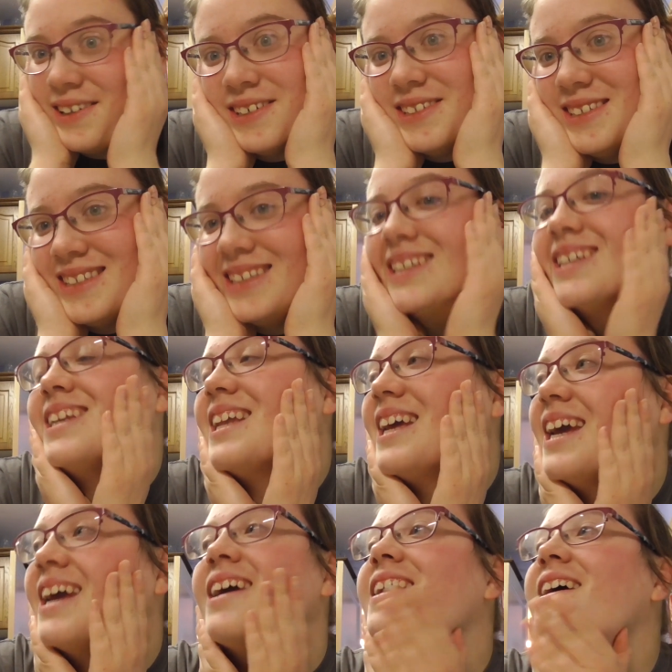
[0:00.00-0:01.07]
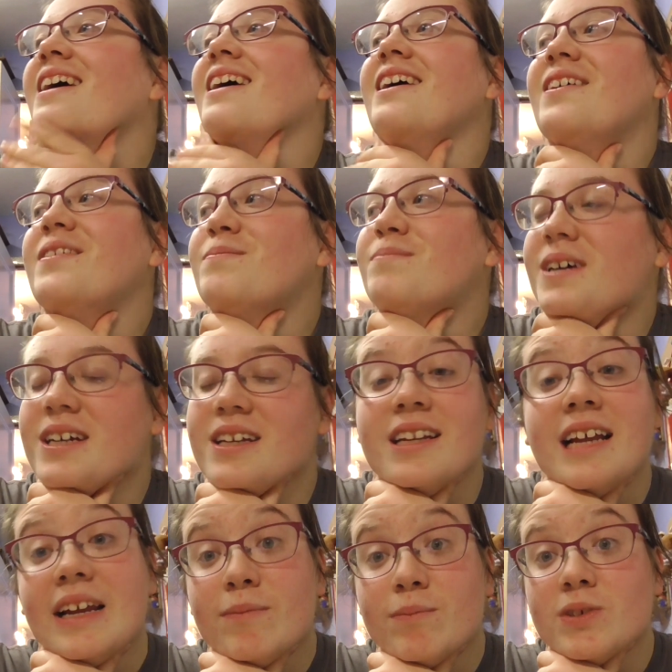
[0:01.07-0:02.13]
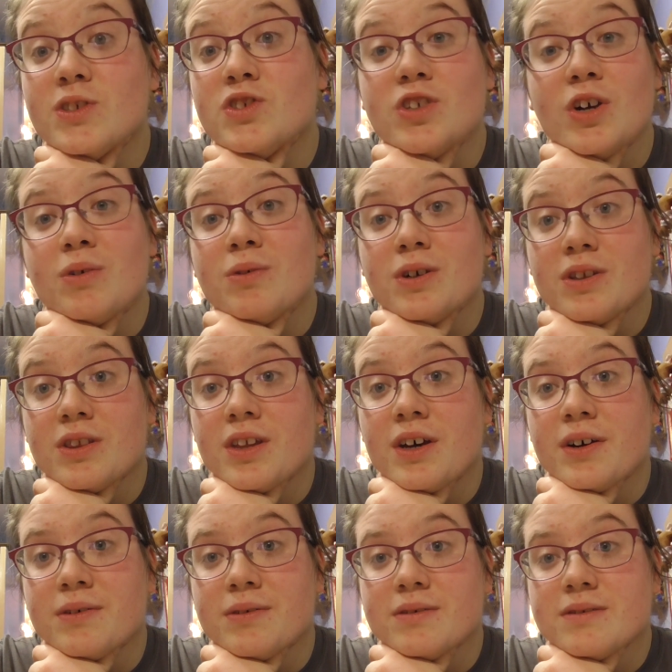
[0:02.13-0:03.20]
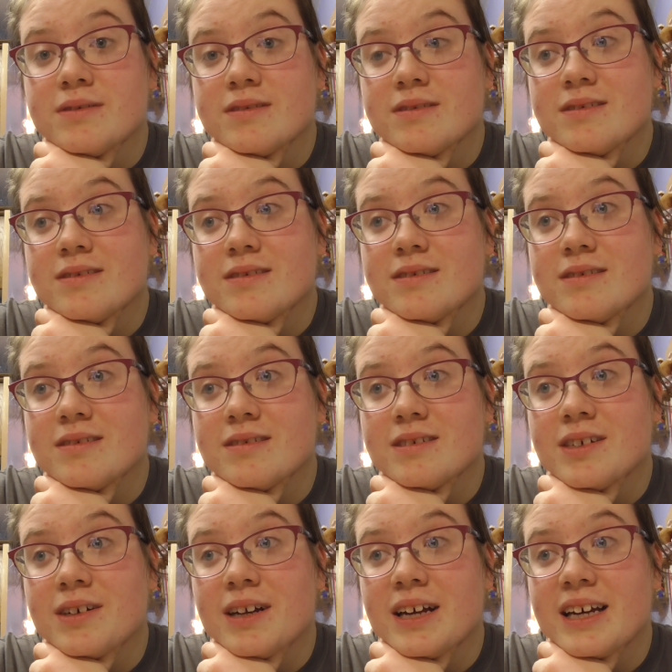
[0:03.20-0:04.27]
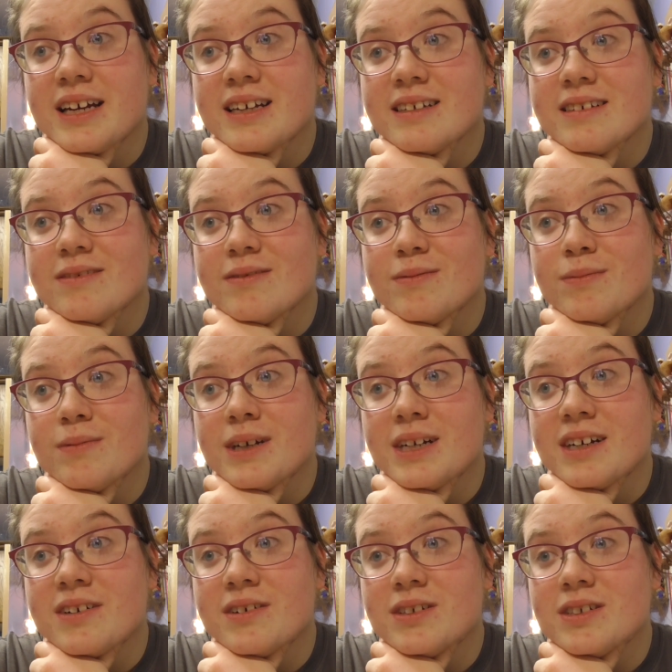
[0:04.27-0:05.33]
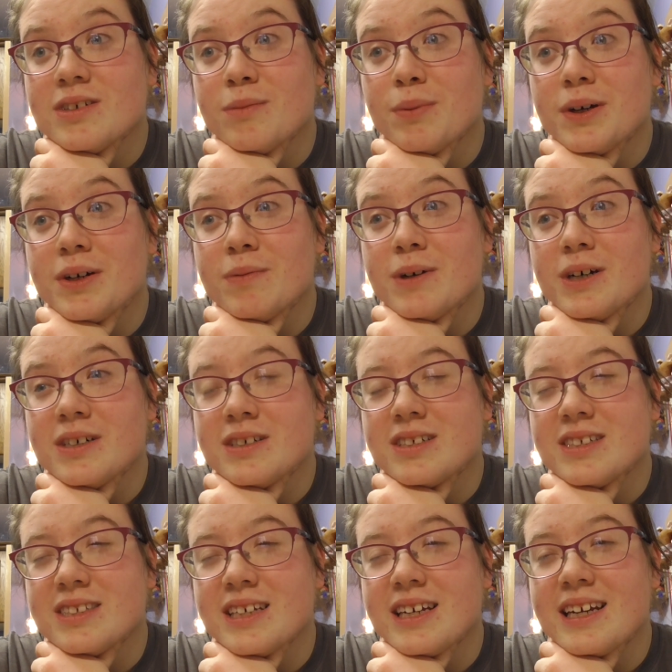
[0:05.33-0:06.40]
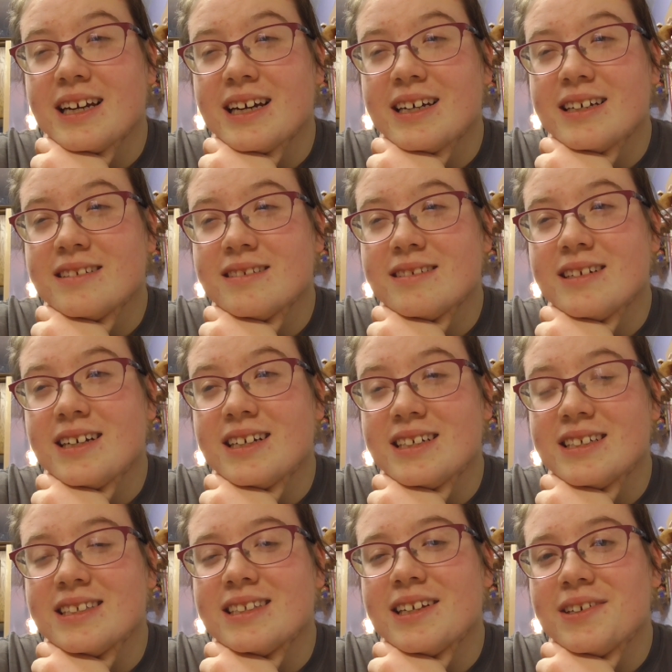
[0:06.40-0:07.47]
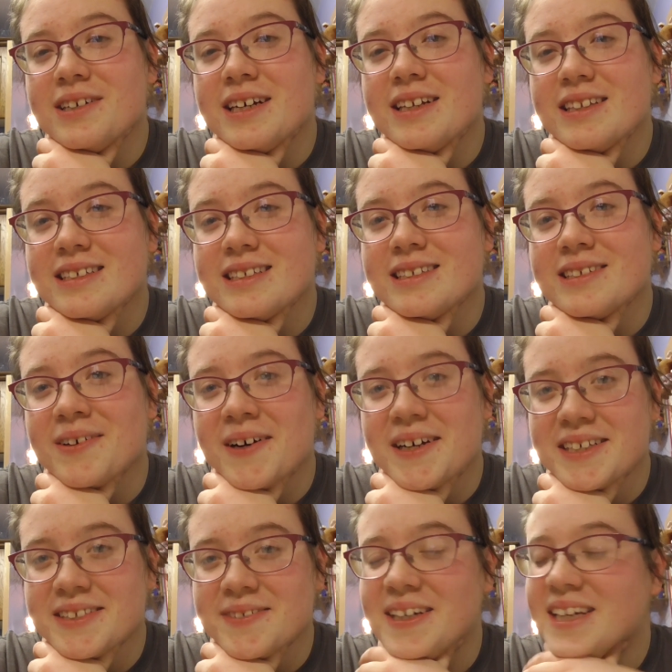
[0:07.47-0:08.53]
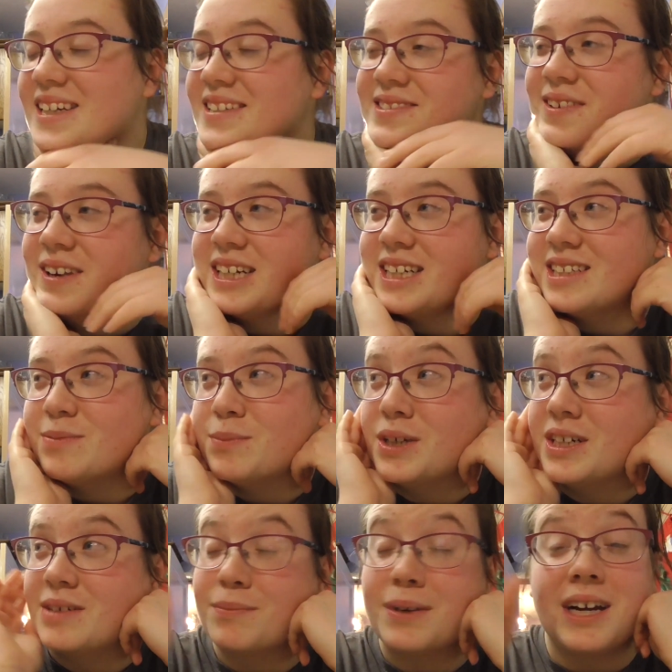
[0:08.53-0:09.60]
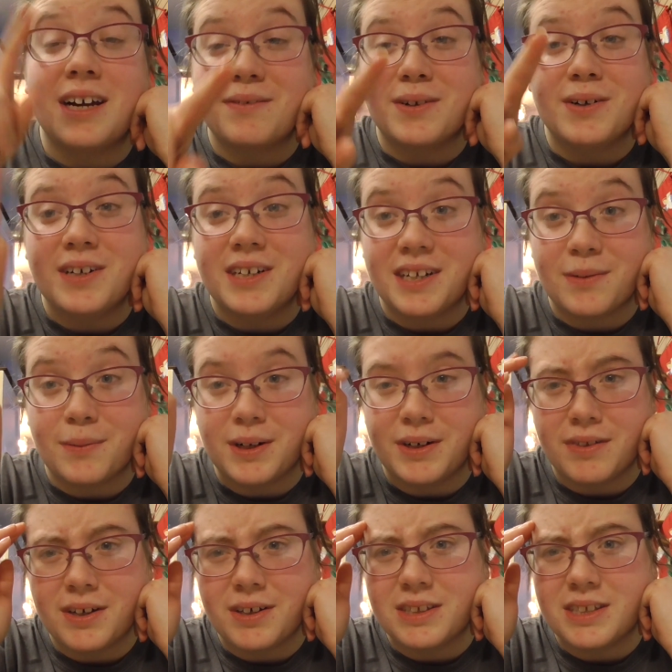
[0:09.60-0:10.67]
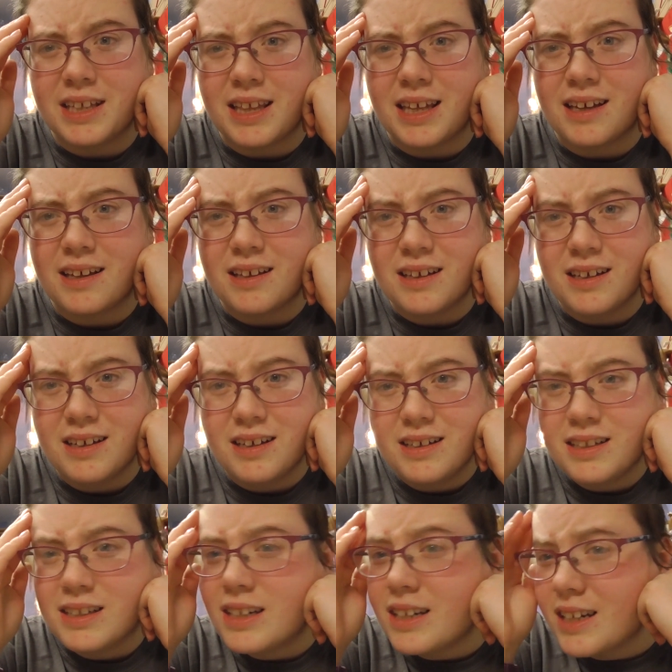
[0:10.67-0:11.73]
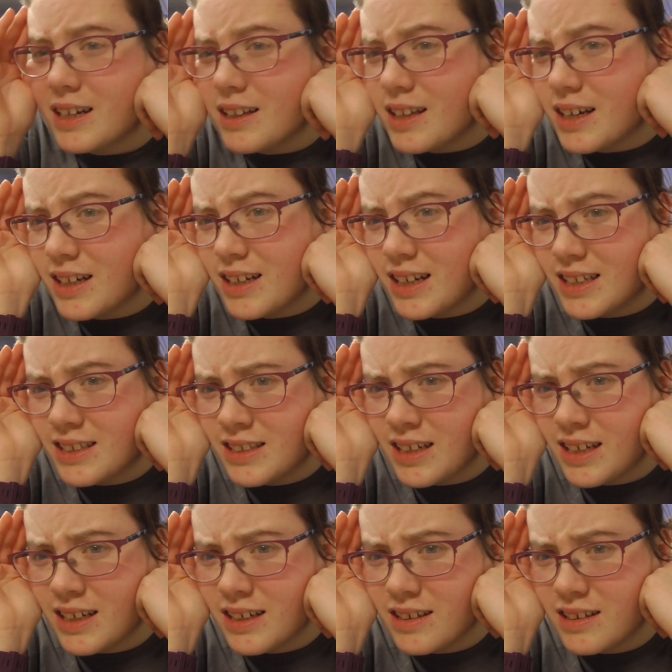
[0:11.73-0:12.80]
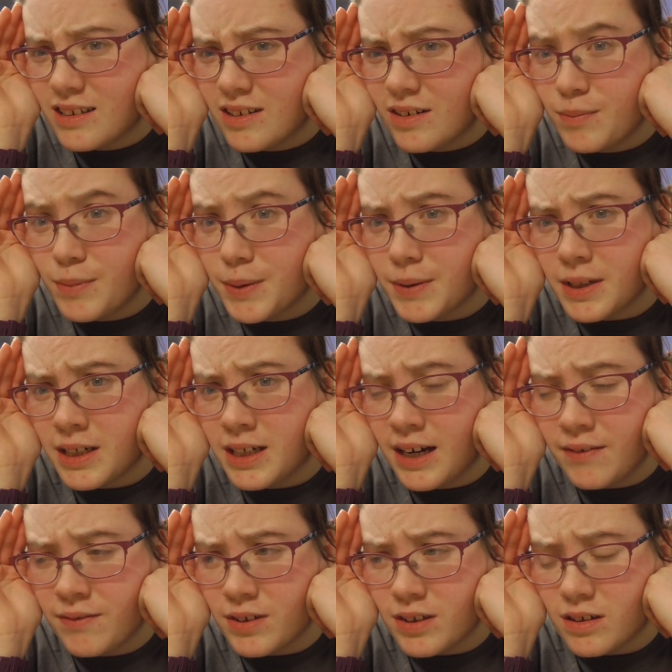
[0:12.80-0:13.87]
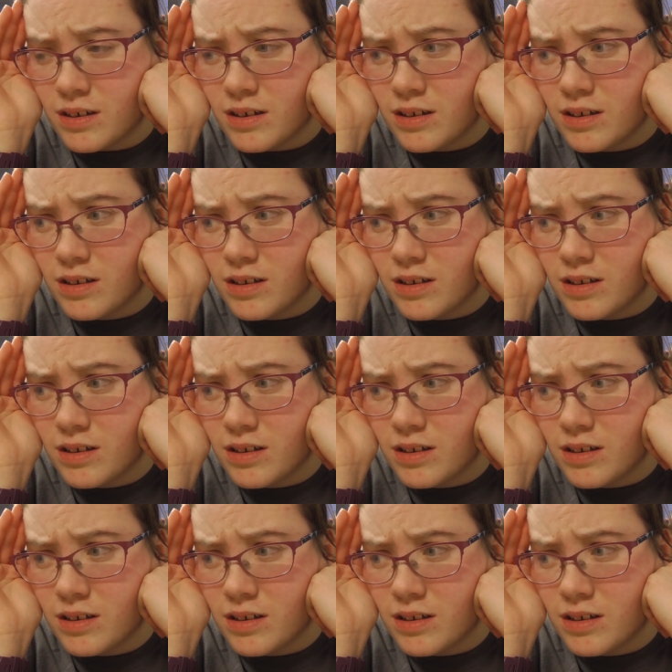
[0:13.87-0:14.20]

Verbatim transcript: constantly. But it was so good though. So like when I got to the point where I was just like, yeah, I need to slow down. This is quite sweet. It was quite disappointing. But I've got another one of those, I think. Did I get that yesterday? Or maybe I haven't.